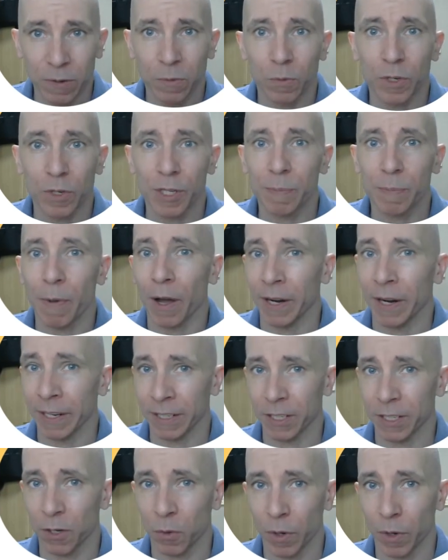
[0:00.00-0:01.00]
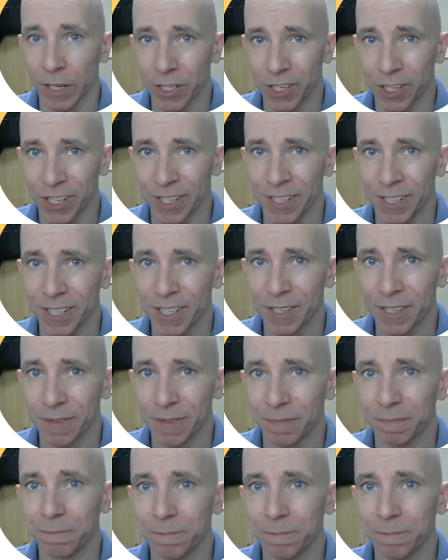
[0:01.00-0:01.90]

responding to questions,